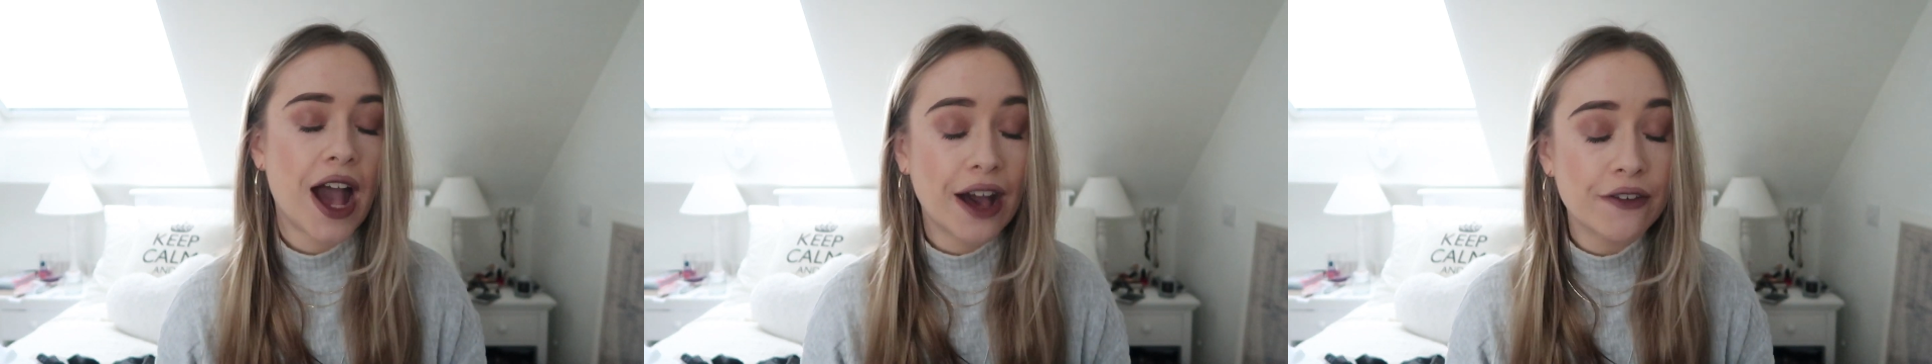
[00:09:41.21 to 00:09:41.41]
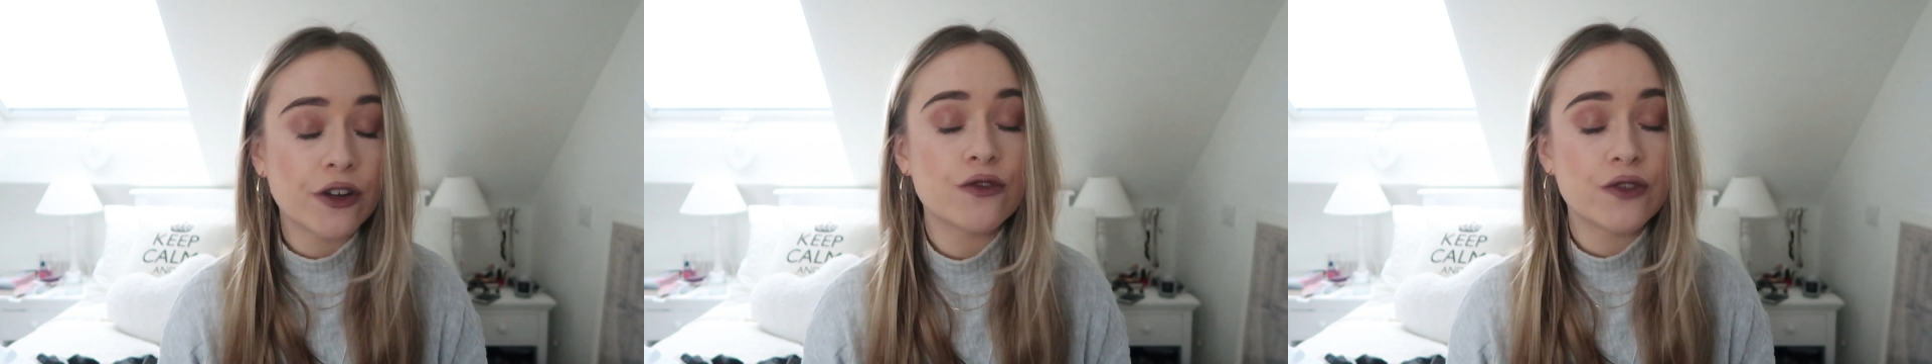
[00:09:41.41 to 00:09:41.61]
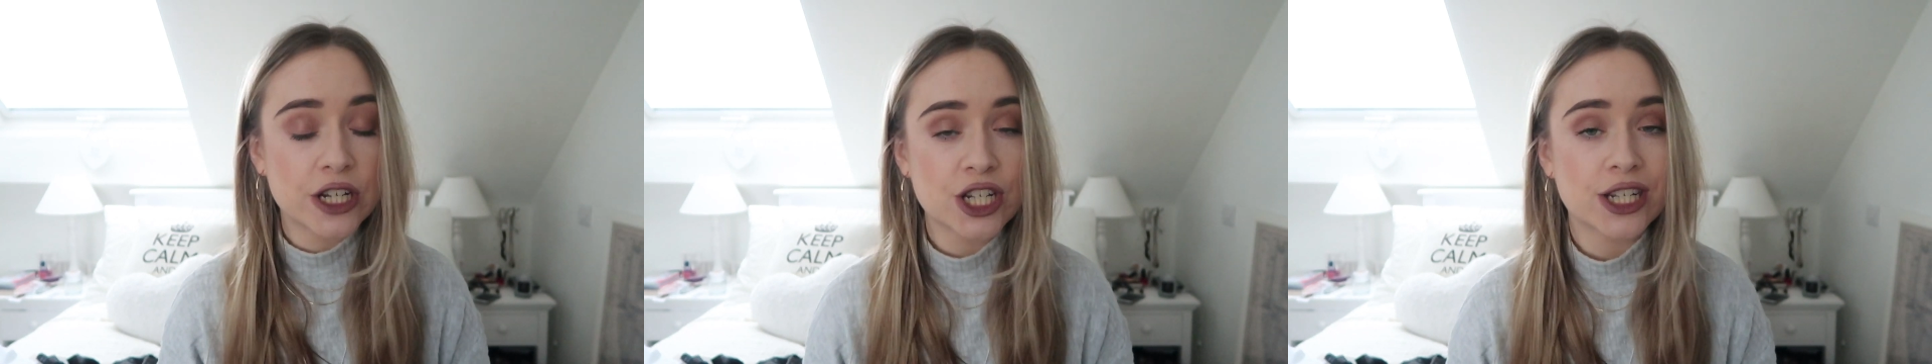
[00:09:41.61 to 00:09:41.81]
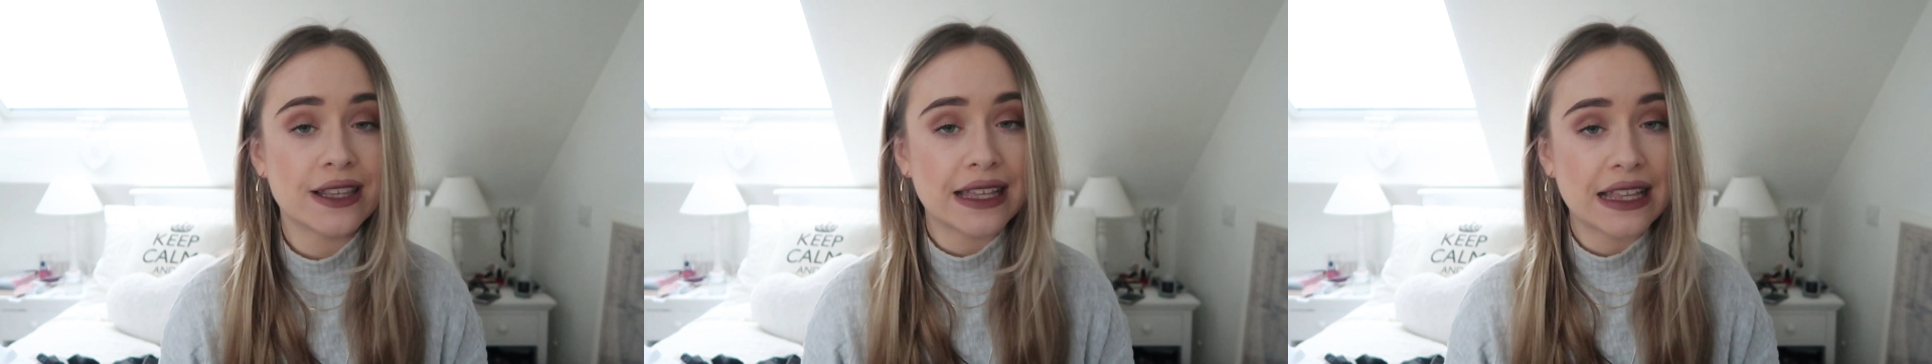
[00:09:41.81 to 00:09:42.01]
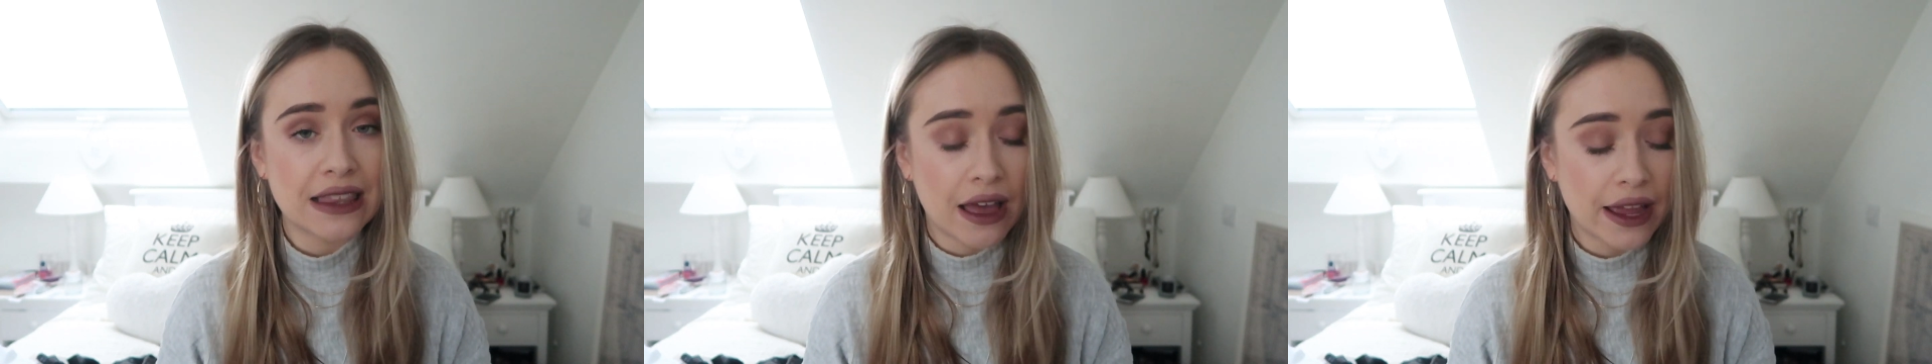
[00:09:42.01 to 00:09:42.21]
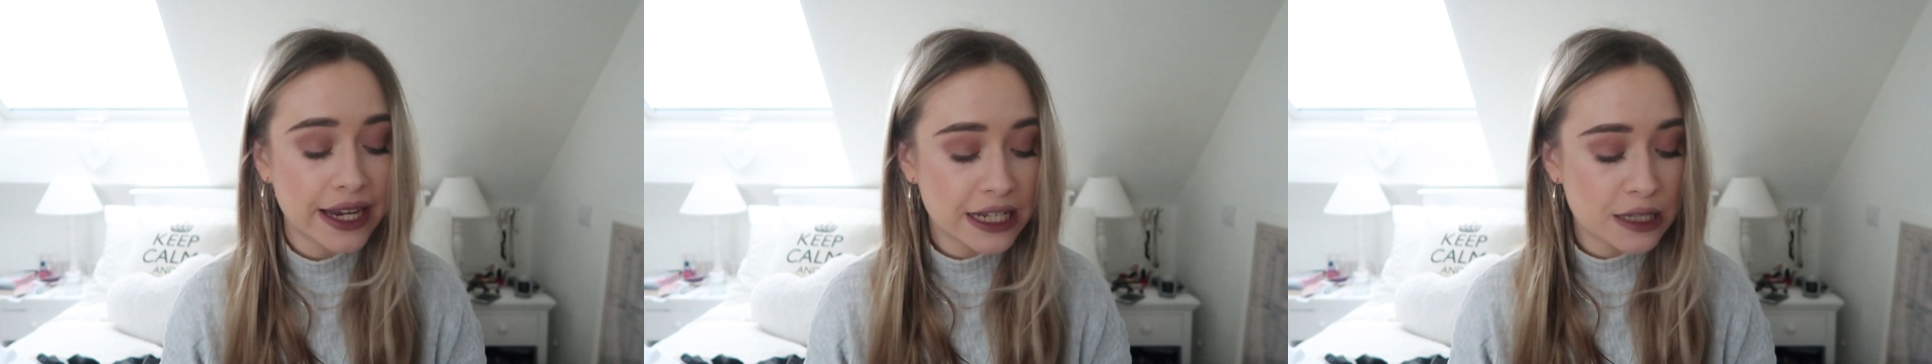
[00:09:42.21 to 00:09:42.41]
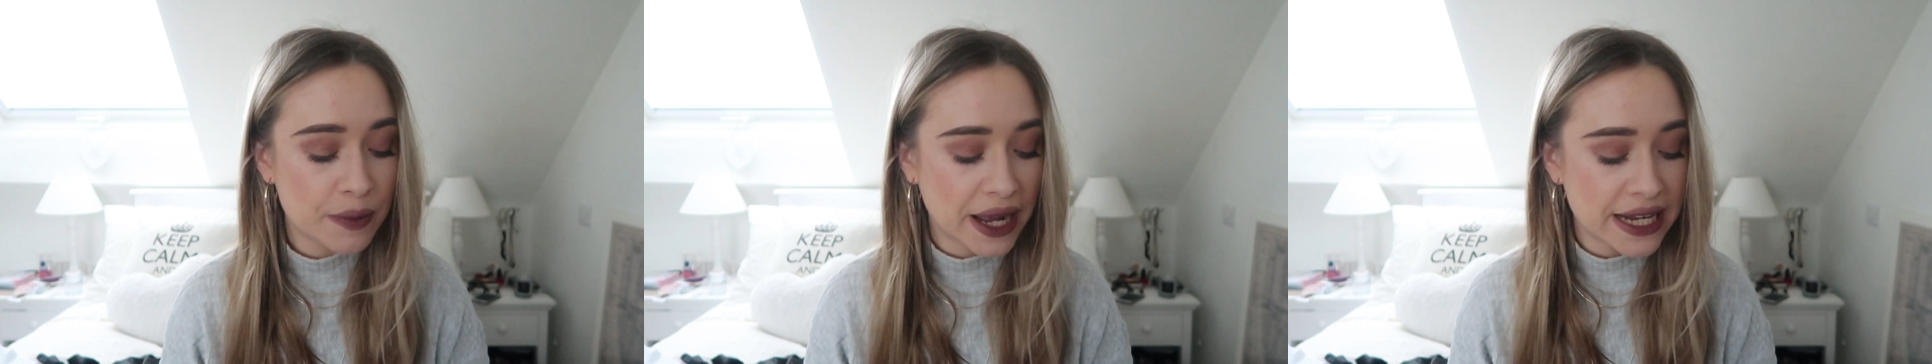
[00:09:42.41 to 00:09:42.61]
have originally liked,